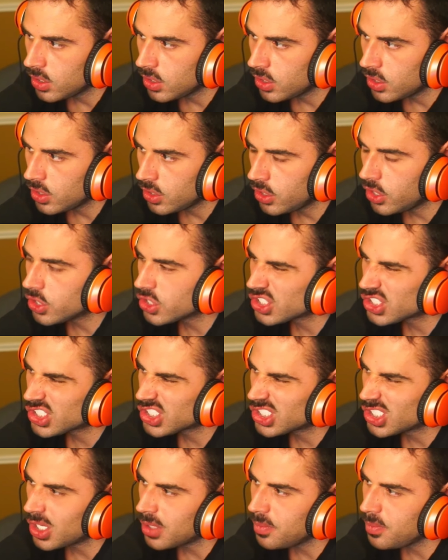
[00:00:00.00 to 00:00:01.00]
there's
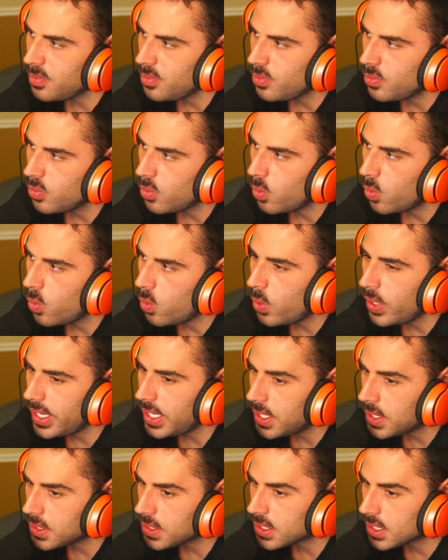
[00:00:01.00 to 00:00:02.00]
some
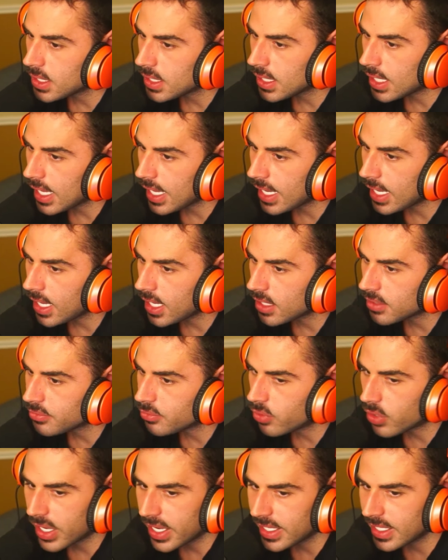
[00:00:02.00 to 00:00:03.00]
weird thing I have
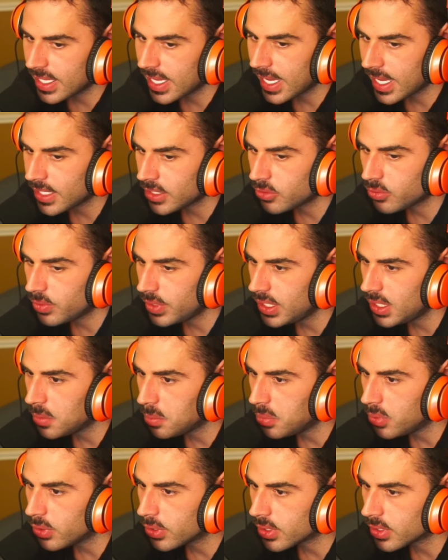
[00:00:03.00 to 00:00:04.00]
where I can't read a
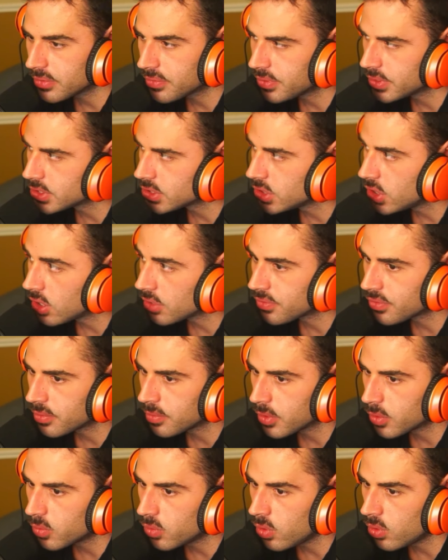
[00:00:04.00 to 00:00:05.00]
book if it's not from
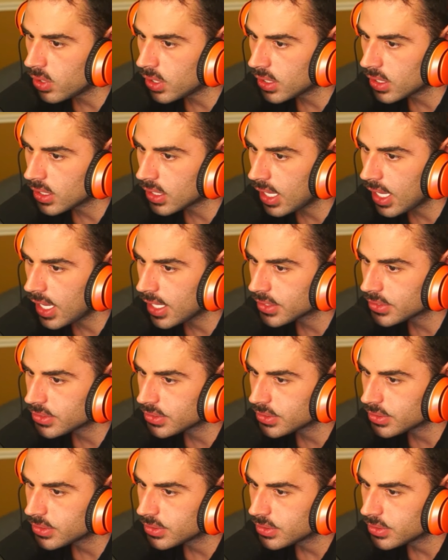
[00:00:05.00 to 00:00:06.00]
the ruling class.